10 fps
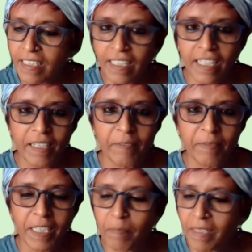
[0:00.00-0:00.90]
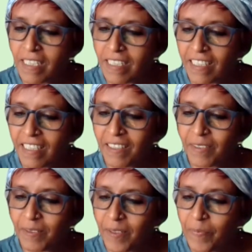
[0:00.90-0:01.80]
Yes, very much
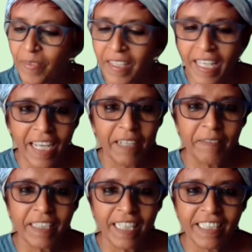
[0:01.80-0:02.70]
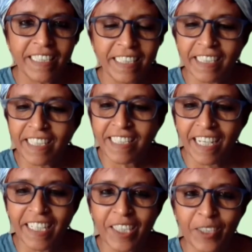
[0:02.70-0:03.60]
having the itching
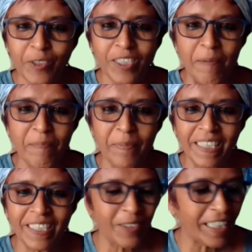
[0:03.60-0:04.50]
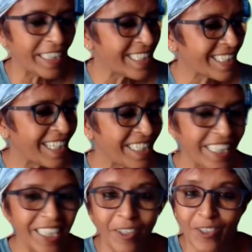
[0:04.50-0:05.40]
desire to jump into the
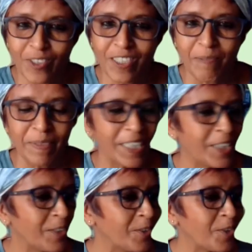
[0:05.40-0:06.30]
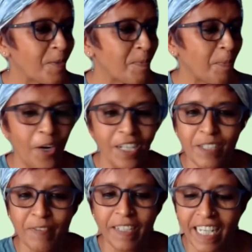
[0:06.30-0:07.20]
discussion, also jumping into those
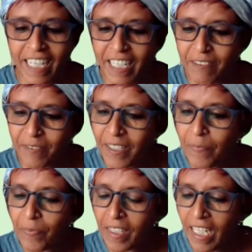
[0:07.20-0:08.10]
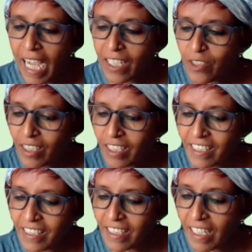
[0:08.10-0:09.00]
ponds where I have
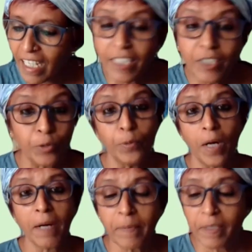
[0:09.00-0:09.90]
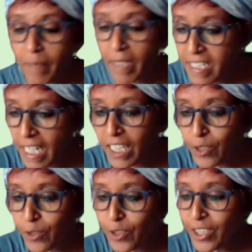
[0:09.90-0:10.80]
actually, I grew up in my
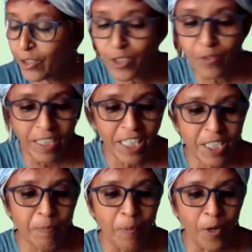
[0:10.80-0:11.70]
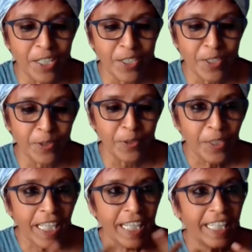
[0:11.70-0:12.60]
childhood in those village ponds. So
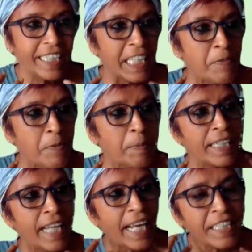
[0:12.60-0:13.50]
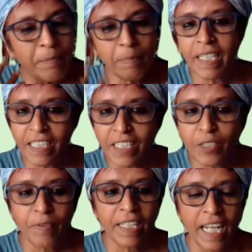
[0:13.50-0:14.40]
it gives me
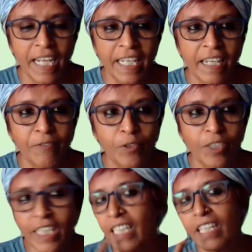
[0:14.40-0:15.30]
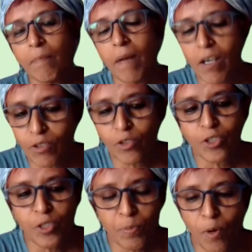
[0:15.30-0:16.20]
nightmares when I have to think about
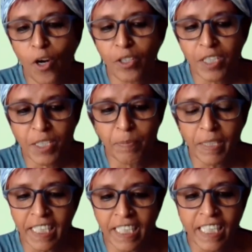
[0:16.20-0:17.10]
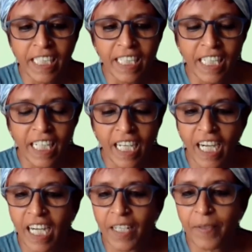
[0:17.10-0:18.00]
those ponds being
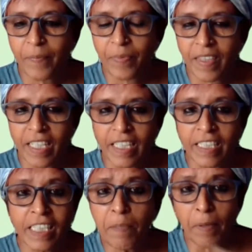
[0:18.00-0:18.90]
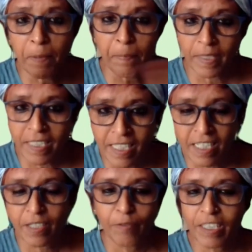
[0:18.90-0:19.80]
uh,
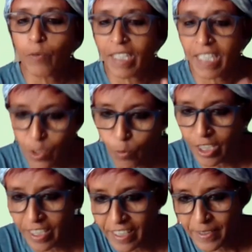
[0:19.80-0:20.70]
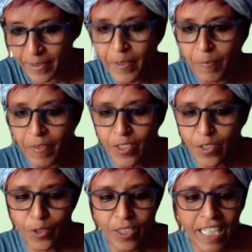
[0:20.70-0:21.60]
repurposed with wastewater.
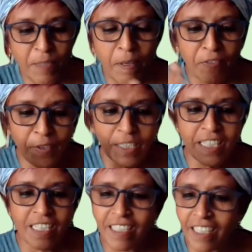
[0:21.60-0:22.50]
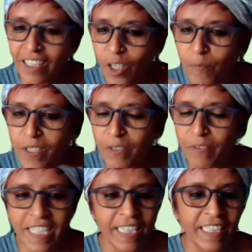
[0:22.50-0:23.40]
So that's my first
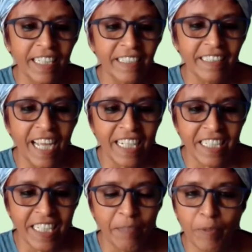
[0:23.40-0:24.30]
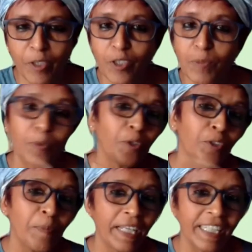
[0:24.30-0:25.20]
observation and reaction, because
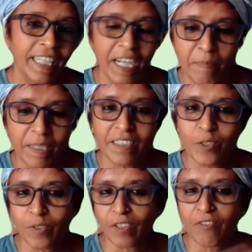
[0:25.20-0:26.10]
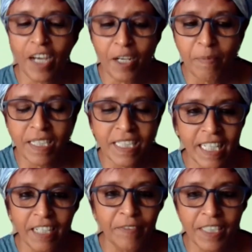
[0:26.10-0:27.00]
both my grandmothers were
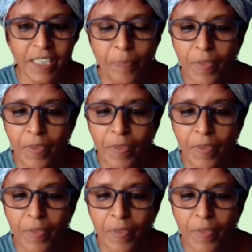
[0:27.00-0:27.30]
farmers and